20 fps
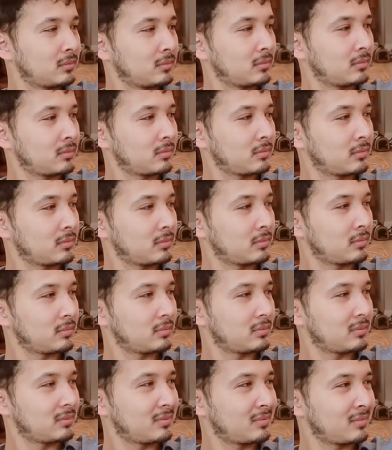
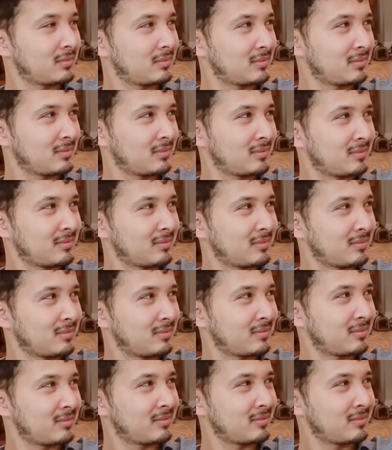
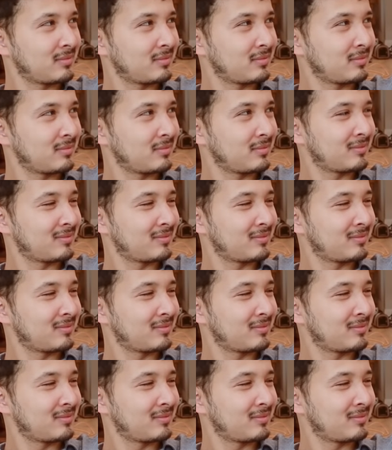The person shown says nothing.